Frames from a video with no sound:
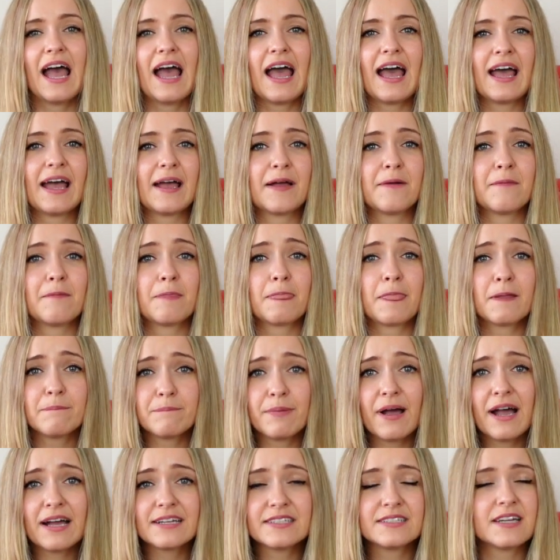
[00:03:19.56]
Um,
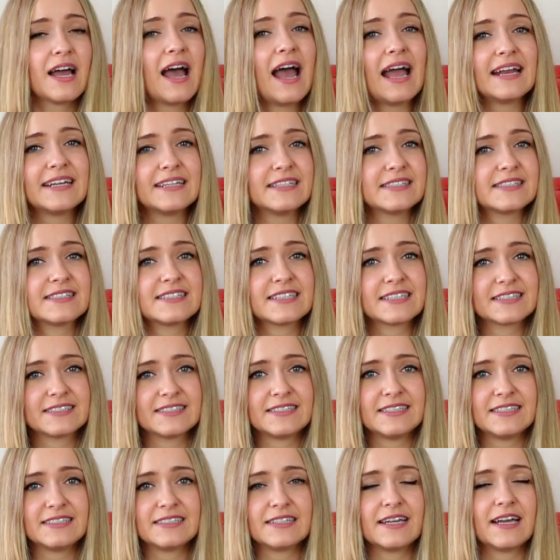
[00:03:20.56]
but I didn't
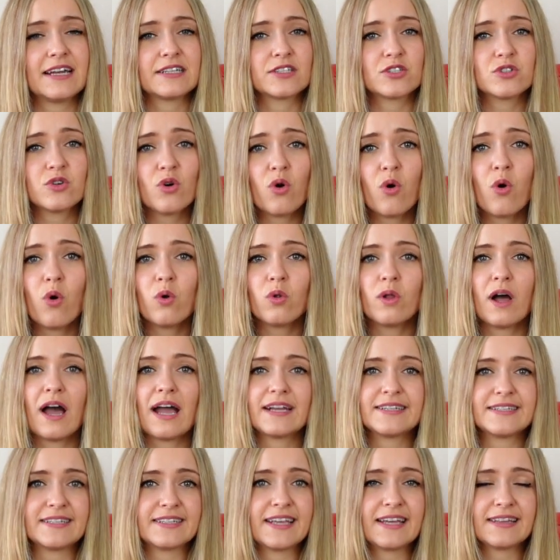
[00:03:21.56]
succeed at all.
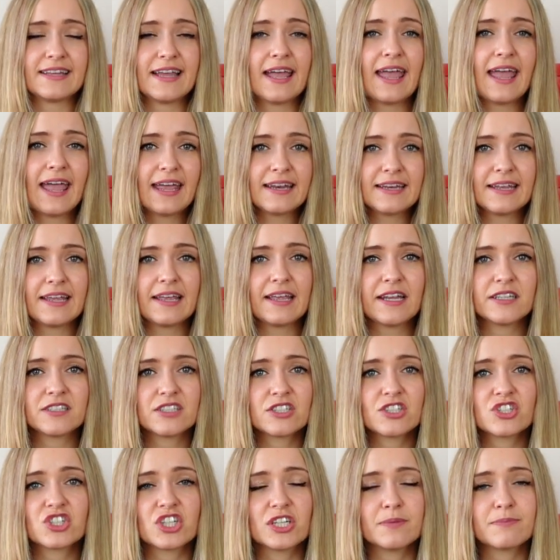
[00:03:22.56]
I didn't get any
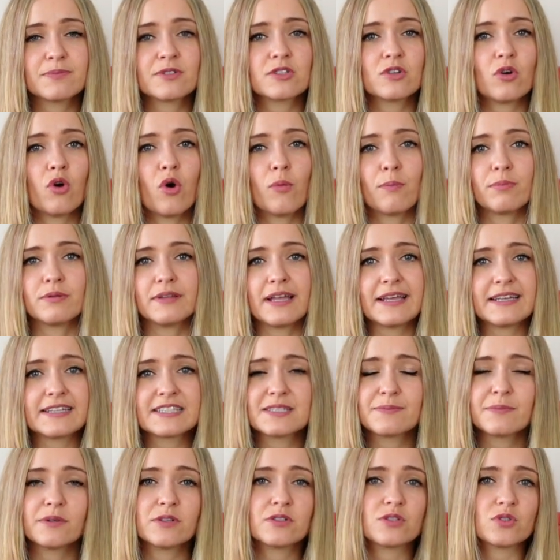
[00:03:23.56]
internships or
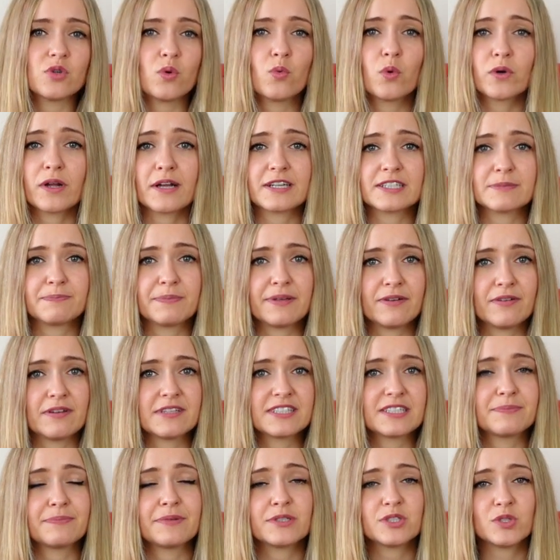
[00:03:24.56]
placements or
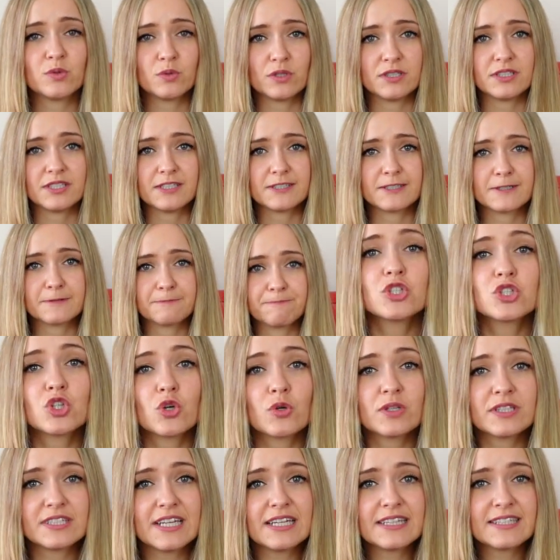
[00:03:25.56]
experience opportunities.
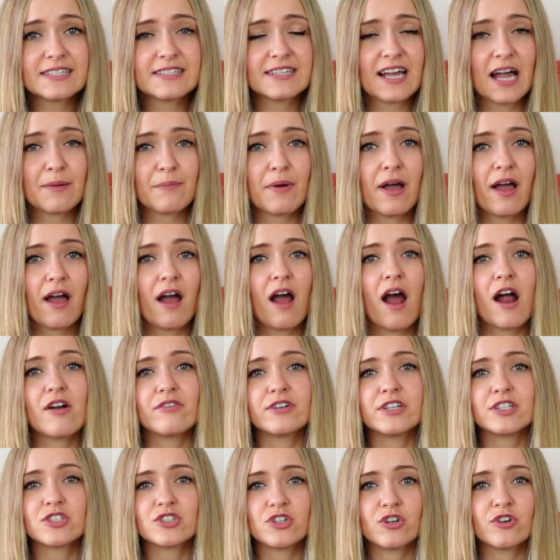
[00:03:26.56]
So in that summer, I
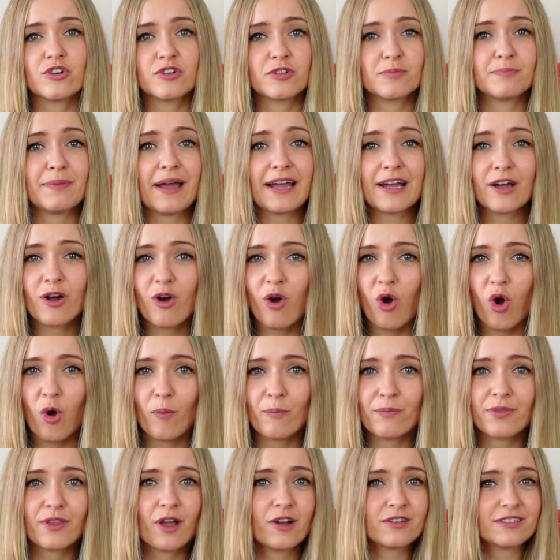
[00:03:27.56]
returned back
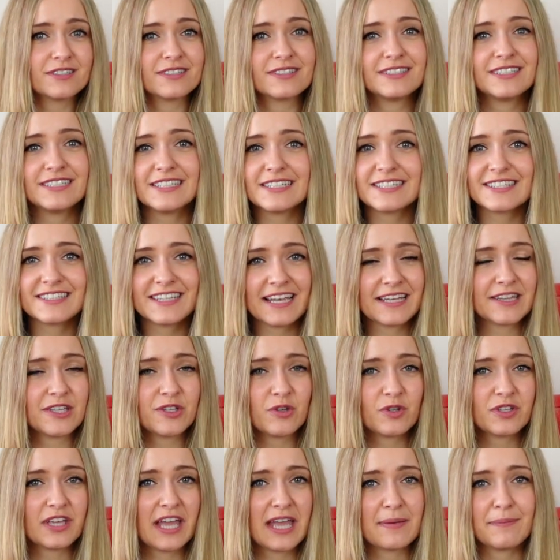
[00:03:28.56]
home, not didn't stay in
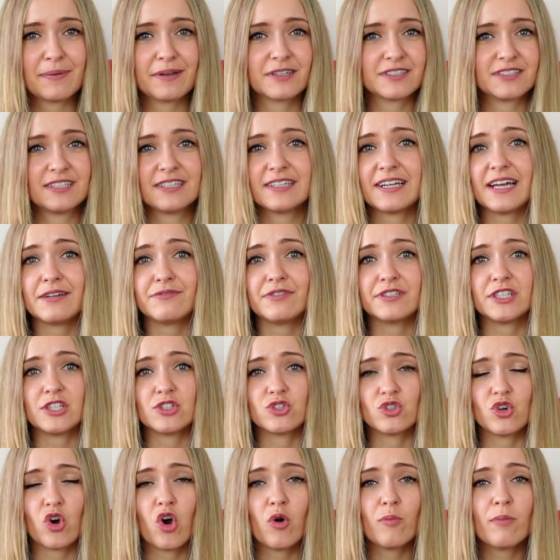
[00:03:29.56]
the UK because I didn't have any
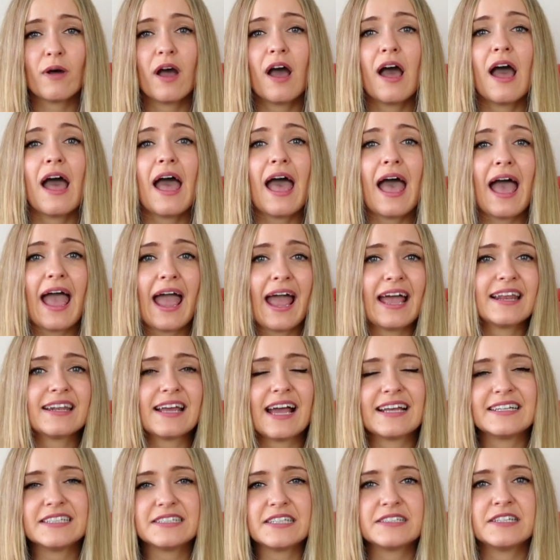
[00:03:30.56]
job,
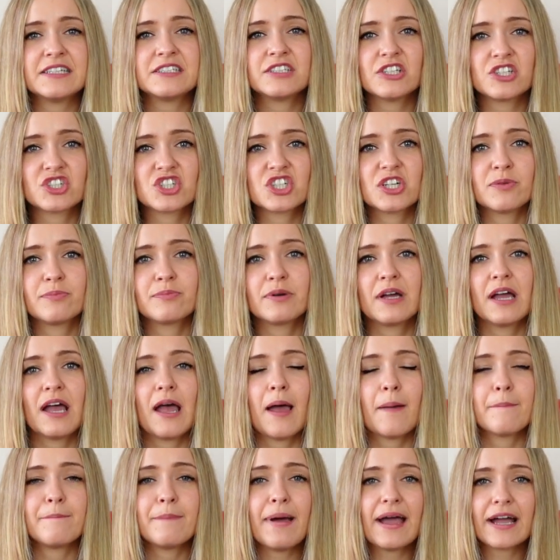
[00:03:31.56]
and I did an internship
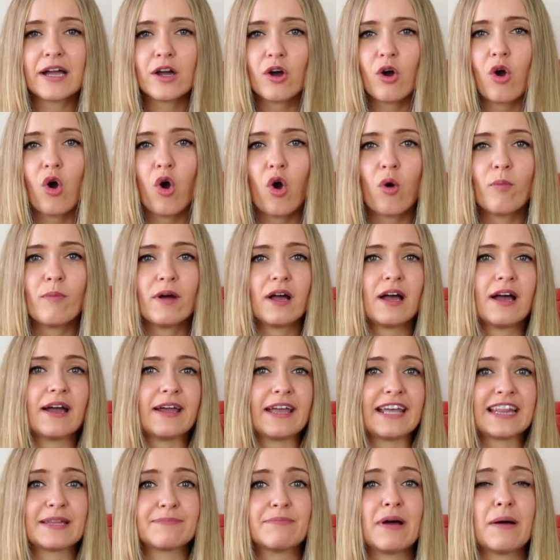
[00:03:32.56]
back home
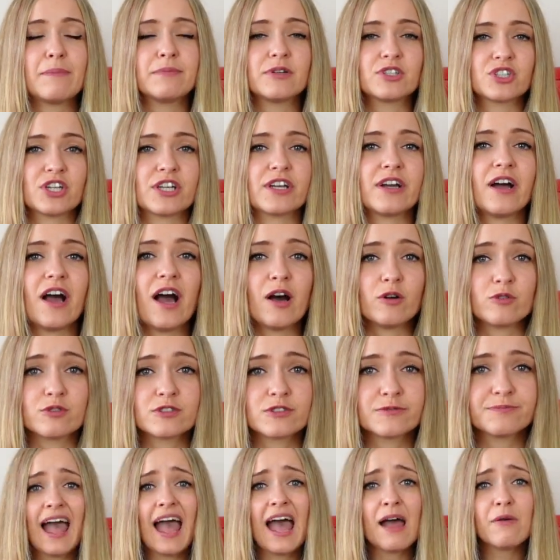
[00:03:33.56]
uh, in a publishing
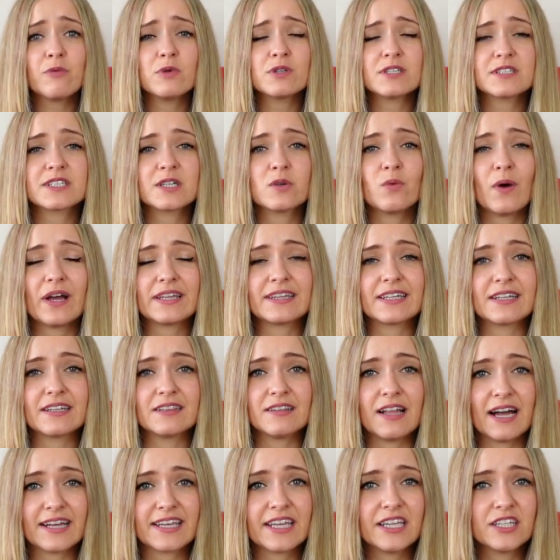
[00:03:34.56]
house. I was quite
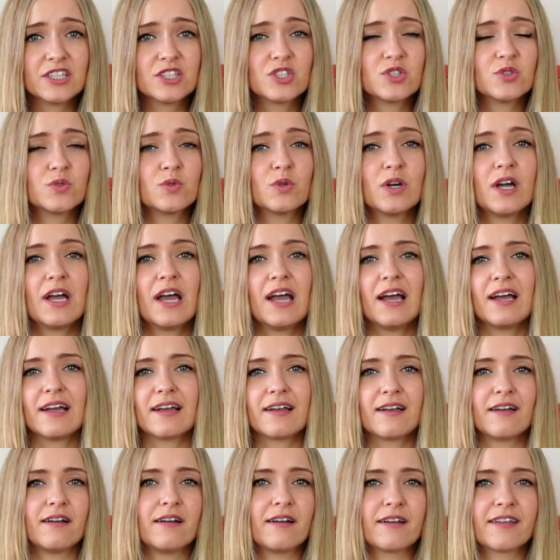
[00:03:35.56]
lucky to
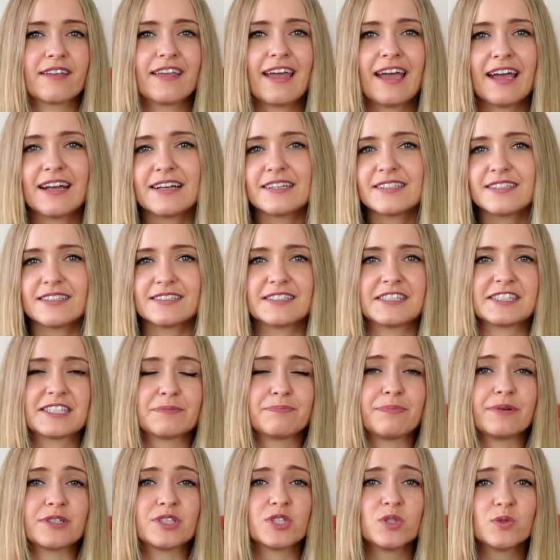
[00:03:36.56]
uh, get this
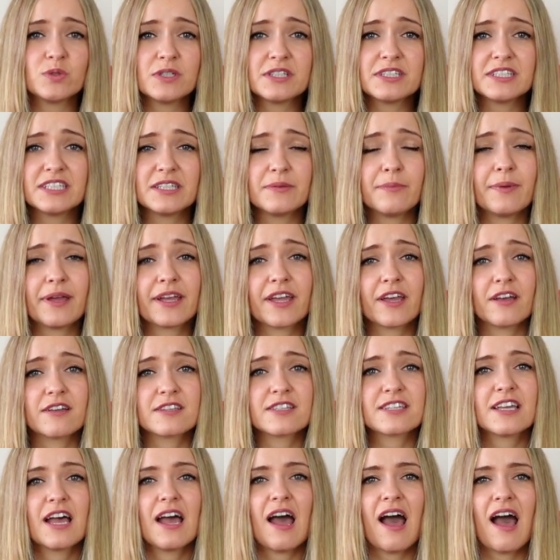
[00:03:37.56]
opportunity
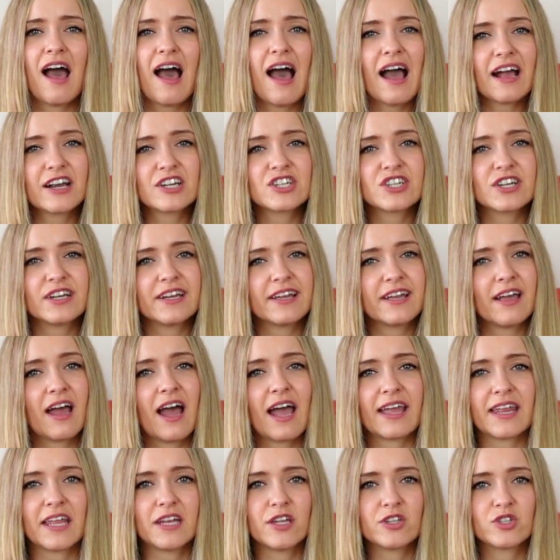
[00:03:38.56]
because actually
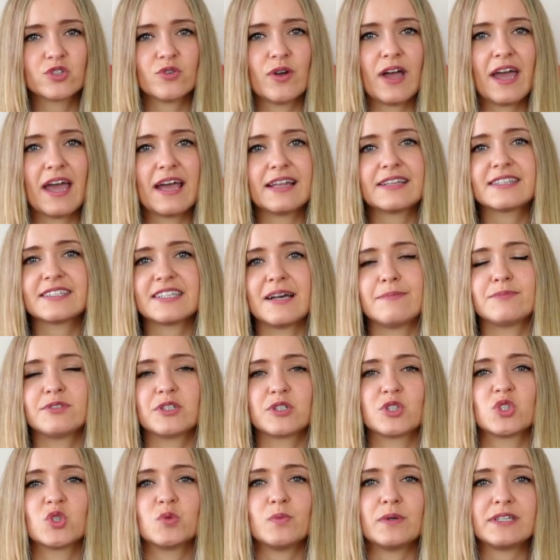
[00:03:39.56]
I needed to add
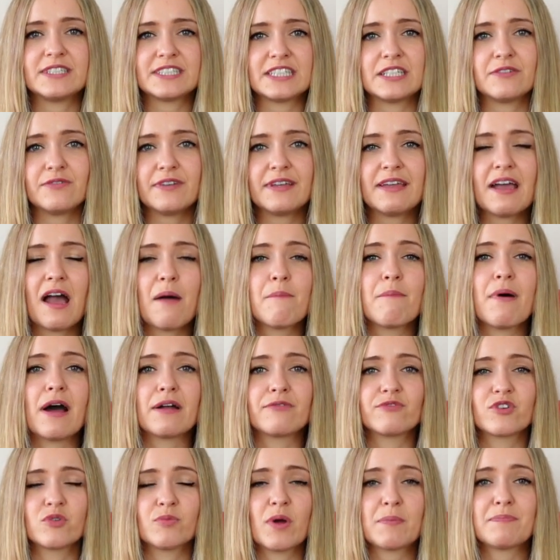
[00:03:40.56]
something to my CV
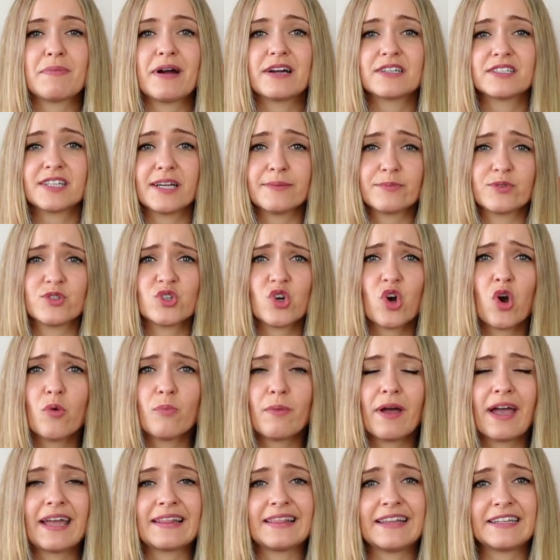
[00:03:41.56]
apart from my part-time
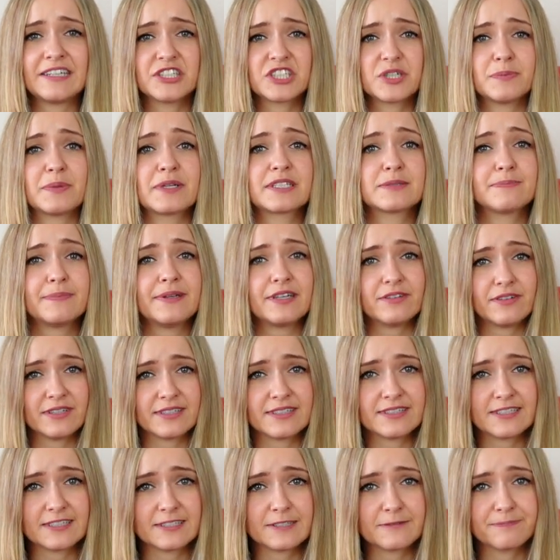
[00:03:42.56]
job and leadership
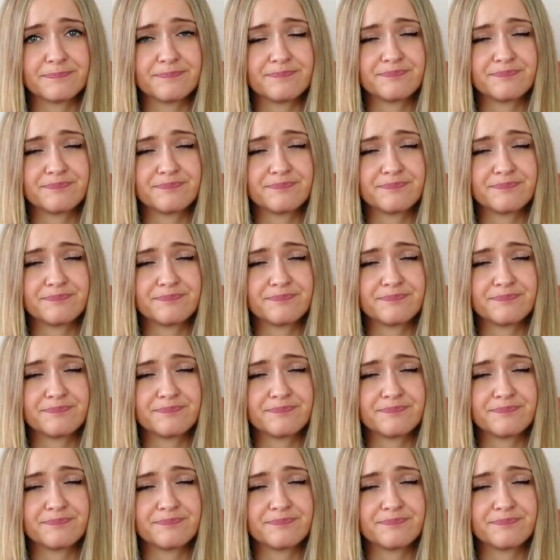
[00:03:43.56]
experiences.